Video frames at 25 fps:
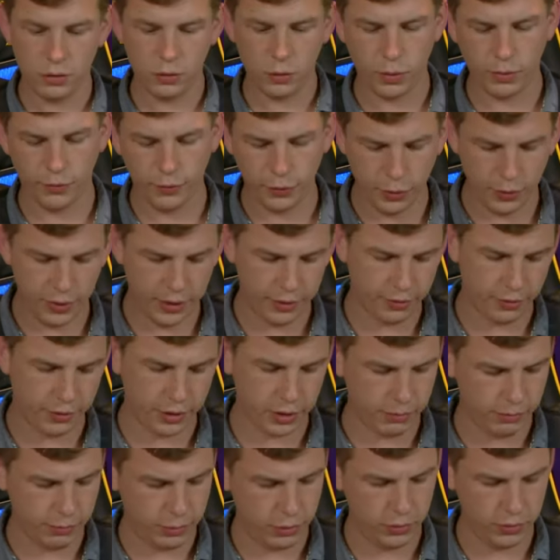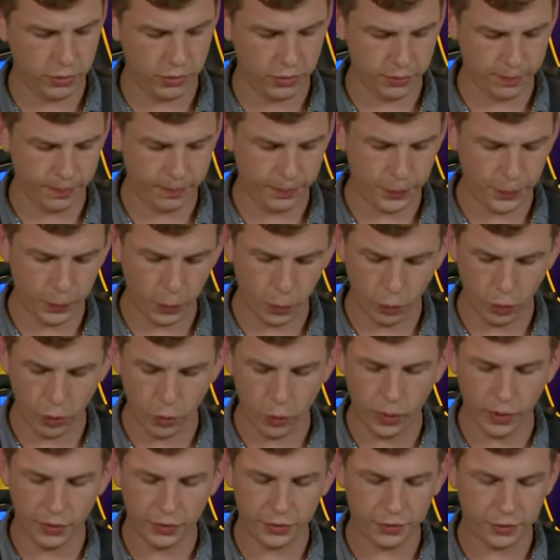to a few different computers all
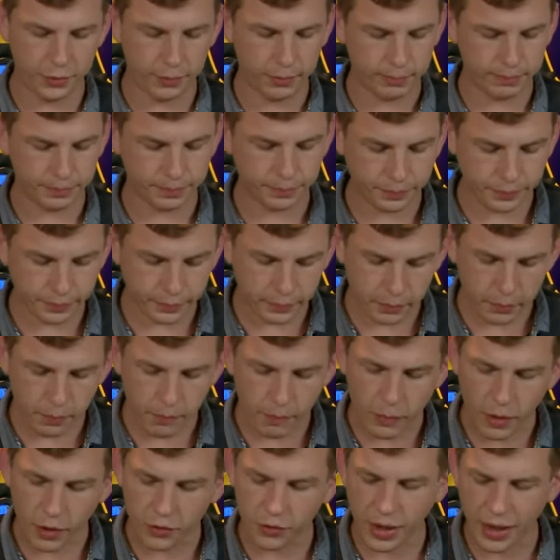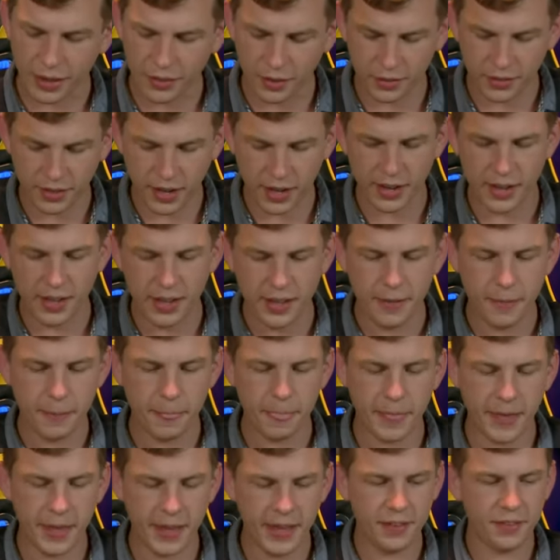at once. So as I said,
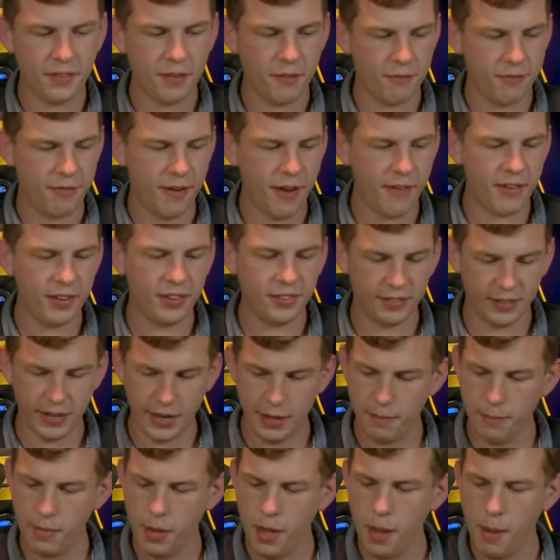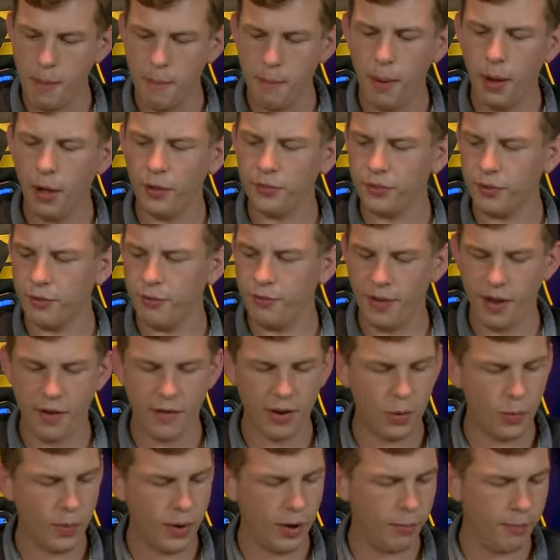it is very slim, but
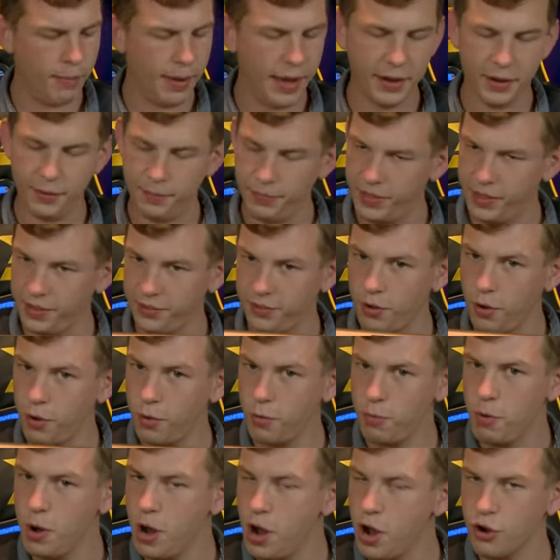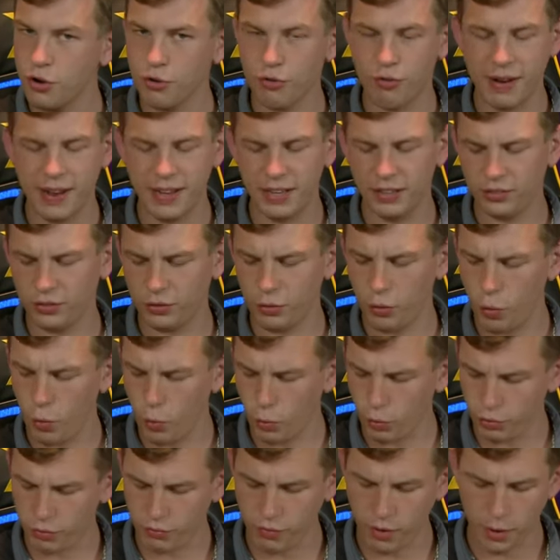very well made. There's no creaks
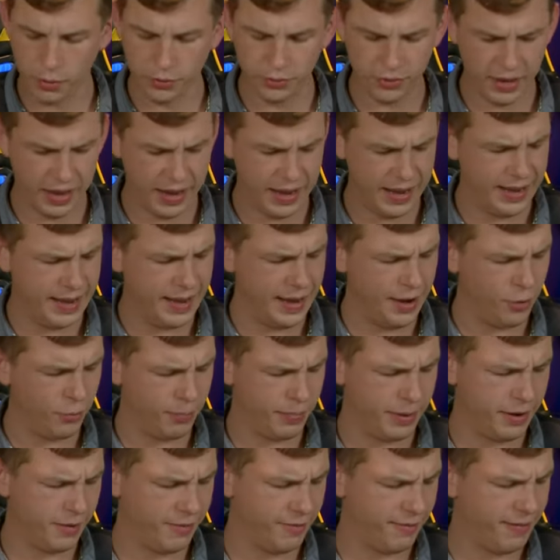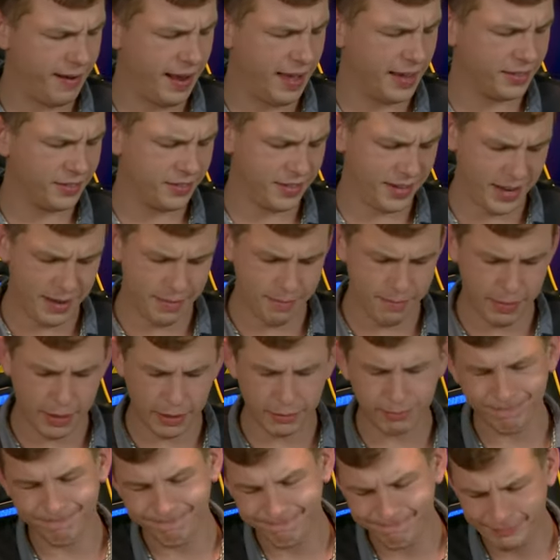or groans, a little bit of flex in it,
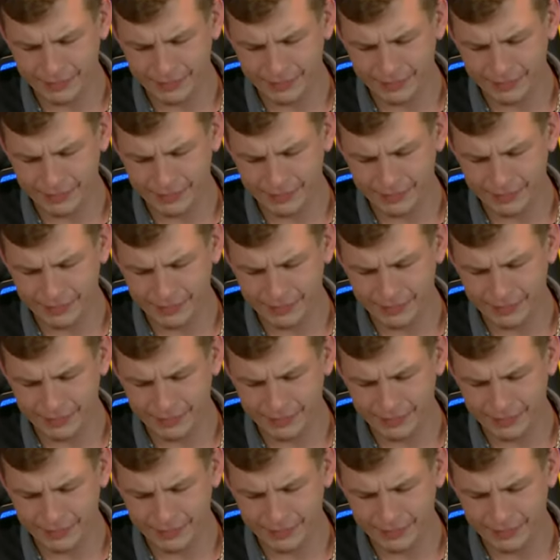but